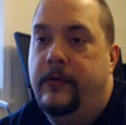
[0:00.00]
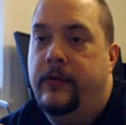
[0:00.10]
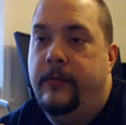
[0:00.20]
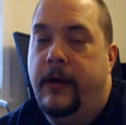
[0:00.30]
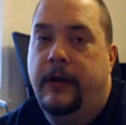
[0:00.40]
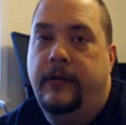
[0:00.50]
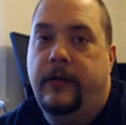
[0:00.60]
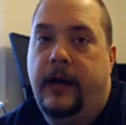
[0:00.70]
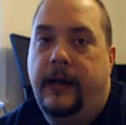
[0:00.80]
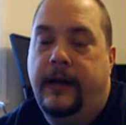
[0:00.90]
the
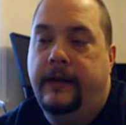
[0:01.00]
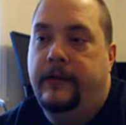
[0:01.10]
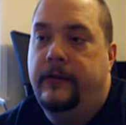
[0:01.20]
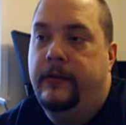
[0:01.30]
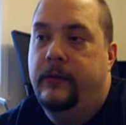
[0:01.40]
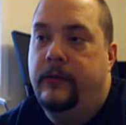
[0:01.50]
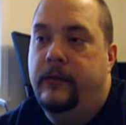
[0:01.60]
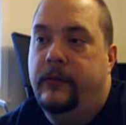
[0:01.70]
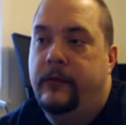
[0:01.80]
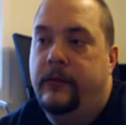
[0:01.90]
monitorix
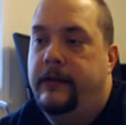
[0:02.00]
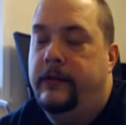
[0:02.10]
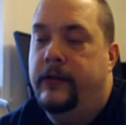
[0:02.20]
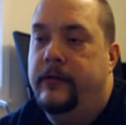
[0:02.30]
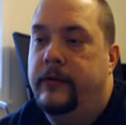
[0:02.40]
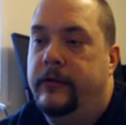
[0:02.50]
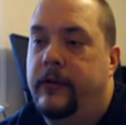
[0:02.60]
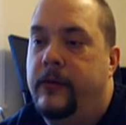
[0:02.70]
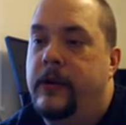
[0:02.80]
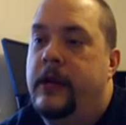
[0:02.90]
web page server.
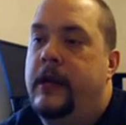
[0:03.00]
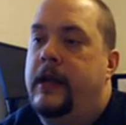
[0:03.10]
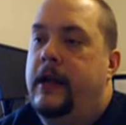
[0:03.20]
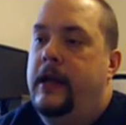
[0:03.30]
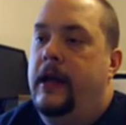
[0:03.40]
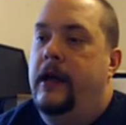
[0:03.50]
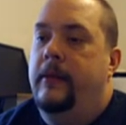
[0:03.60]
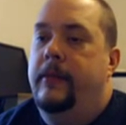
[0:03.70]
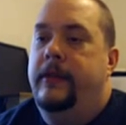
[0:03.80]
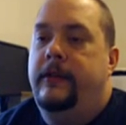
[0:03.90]
So
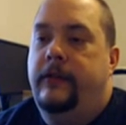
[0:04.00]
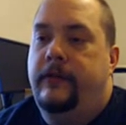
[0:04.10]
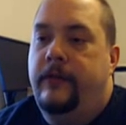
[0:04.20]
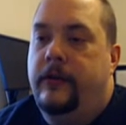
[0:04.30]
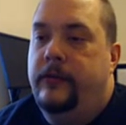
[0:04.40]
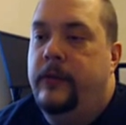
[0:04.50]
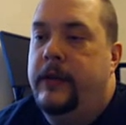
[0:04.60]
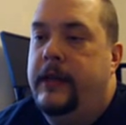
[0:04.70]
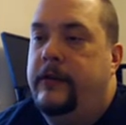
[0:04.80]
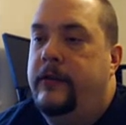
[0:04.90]
but this is the first one
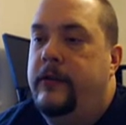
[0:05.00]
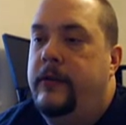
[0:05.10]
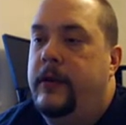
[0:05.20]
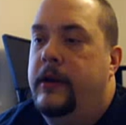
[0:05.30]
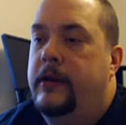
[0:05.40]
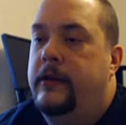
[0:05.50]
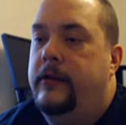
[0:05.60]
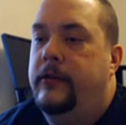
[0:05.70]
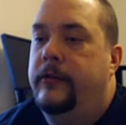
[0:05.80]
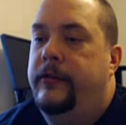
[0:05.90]
that
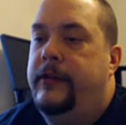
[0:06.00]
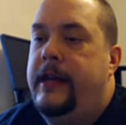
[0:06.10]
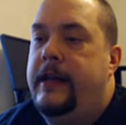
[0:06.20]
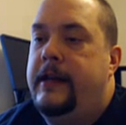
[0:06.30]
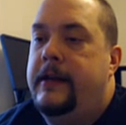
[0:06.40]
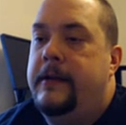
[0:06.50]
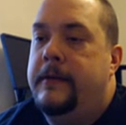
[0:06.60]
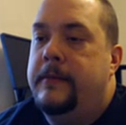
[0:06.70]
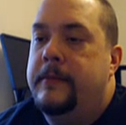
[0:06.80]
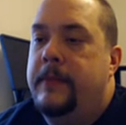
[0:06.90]
you'll see,
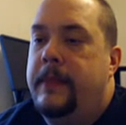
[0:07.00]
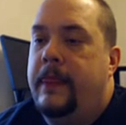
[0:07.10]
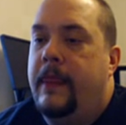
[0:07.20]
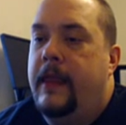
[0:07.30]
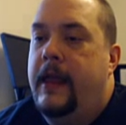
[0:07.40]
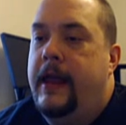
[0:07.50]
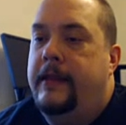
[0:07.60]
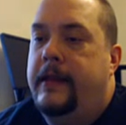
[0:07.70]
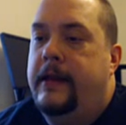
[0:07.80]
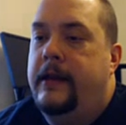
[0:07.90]
and
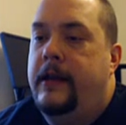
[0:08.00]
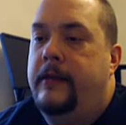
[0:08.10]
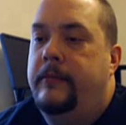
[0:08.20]
then